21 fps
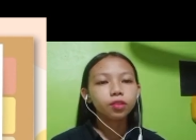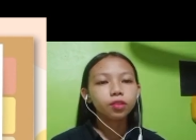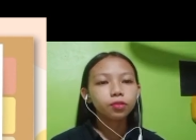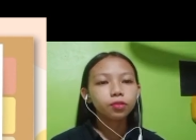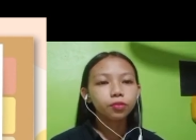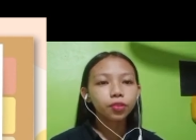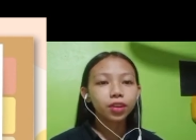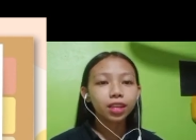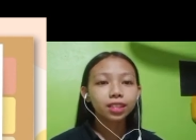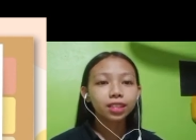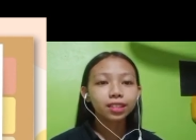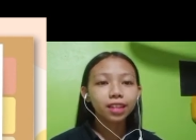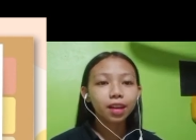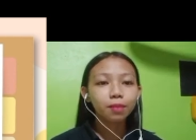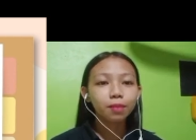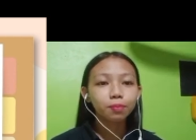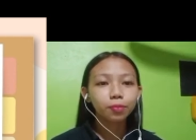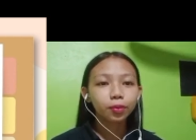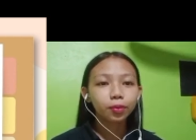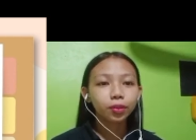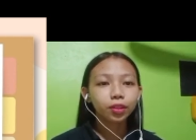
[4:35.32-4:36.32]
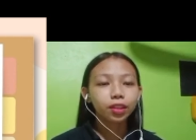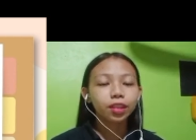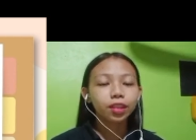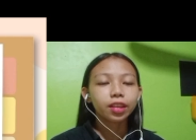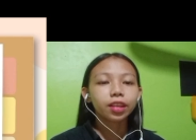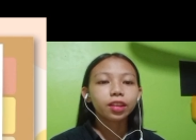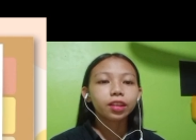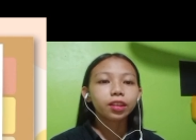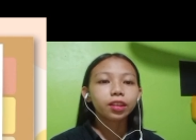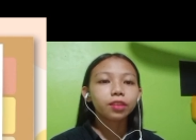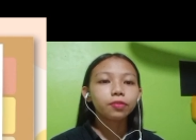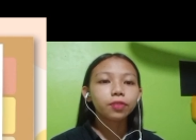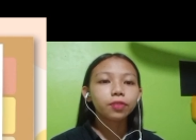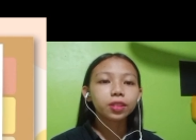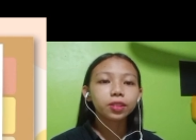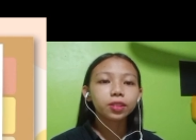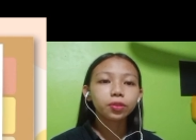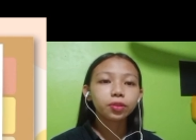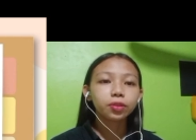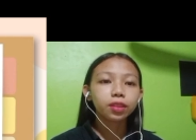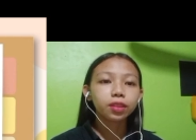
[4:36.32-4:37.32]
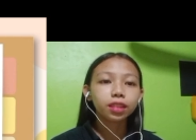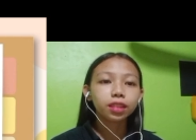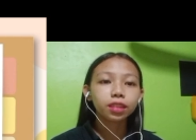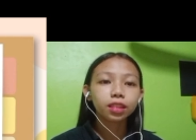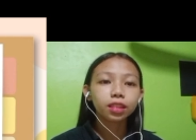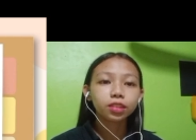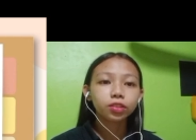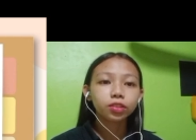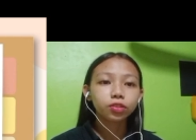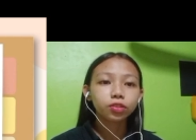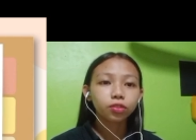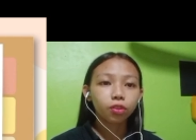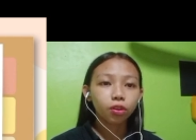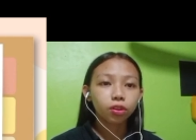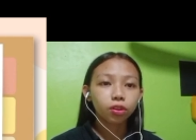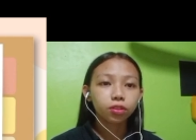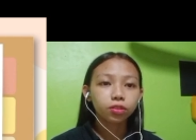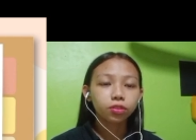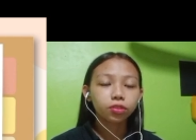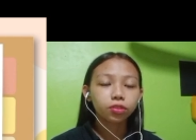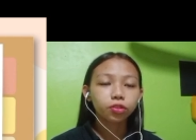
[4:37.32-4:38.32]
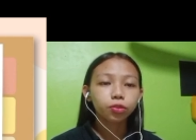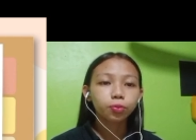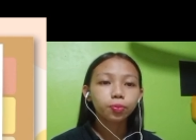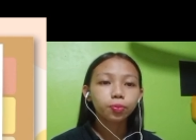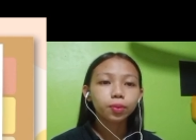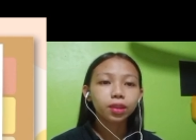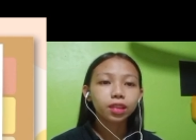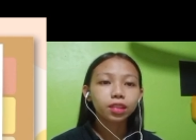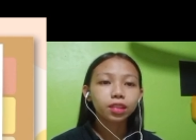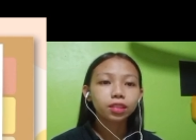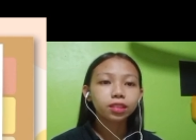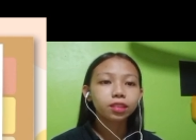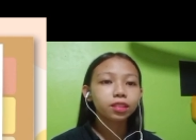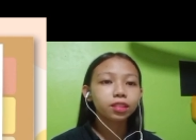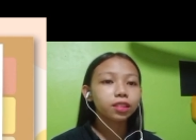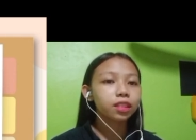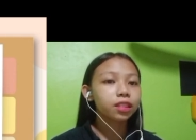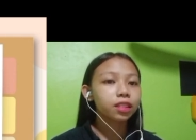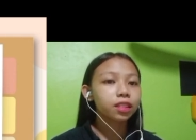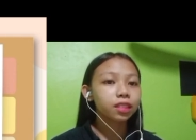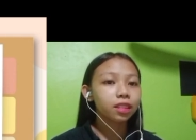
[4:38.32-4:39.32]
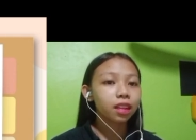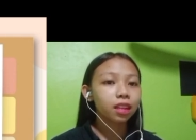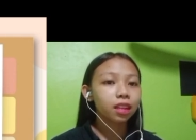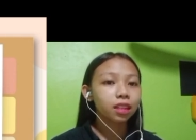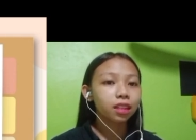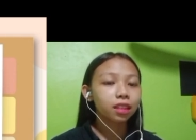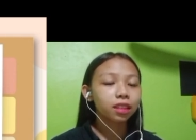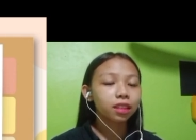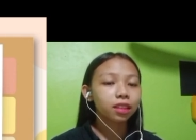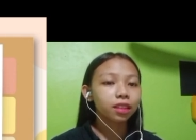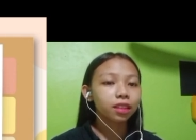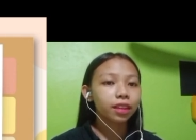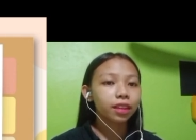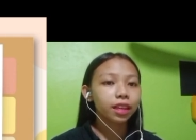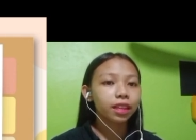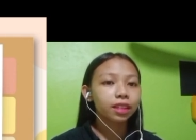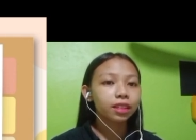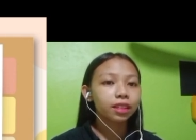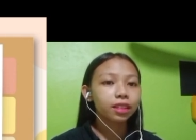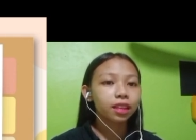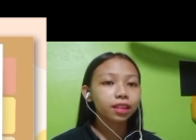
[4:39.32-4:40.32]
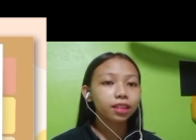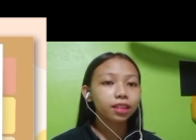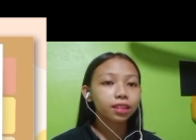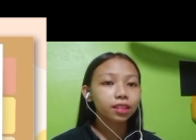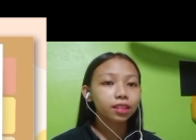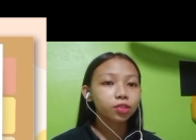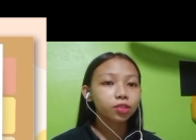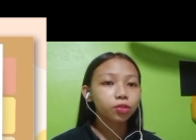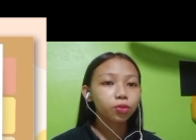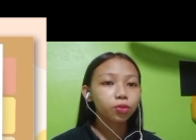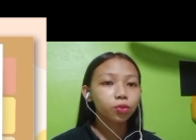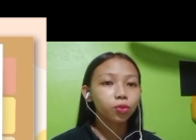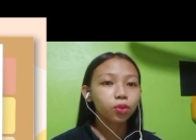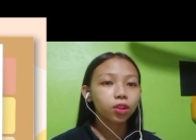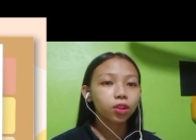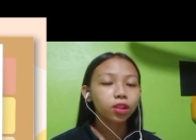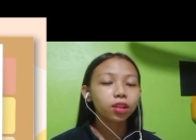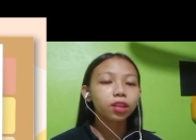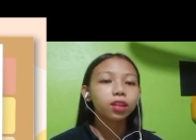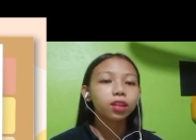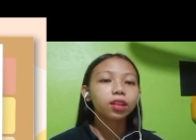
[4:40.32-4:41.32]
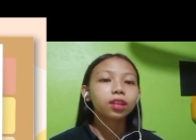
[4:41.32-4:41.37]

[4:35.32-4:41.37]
For example, if a student is taught to be digital literate in the school,